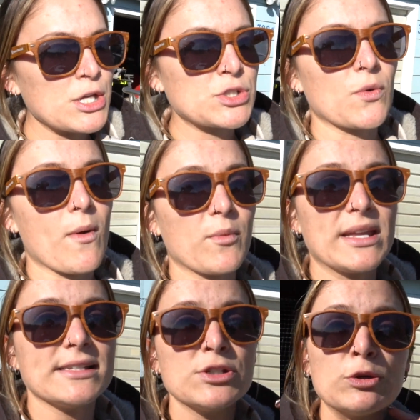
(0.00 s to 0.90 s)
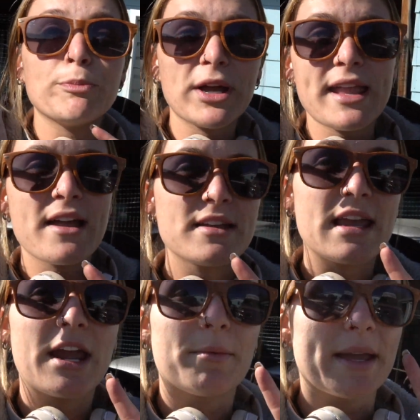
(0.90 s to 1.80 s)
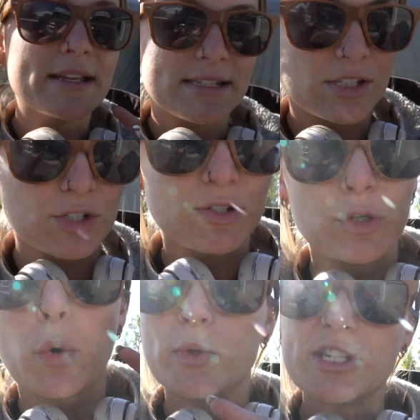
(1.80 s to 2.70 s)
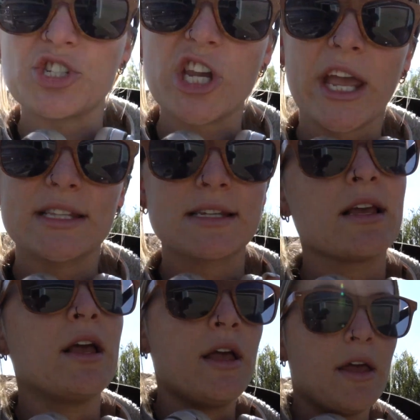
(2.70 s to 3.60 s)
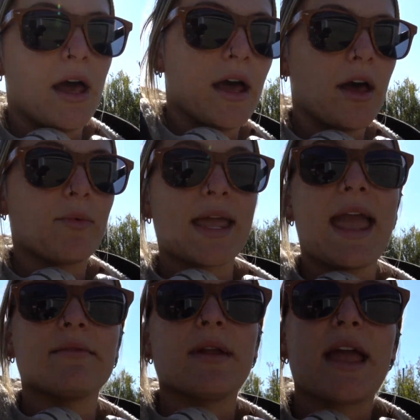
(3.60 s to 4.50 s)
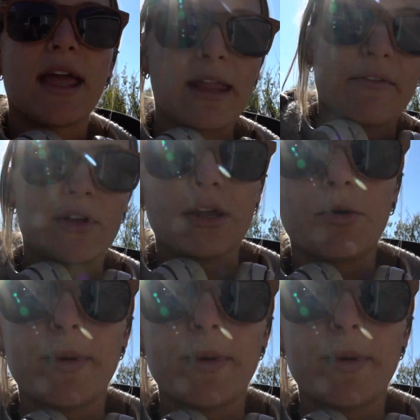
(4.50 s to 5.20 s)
So when we need to book it out of here because it's cold as shit, we can, and everything will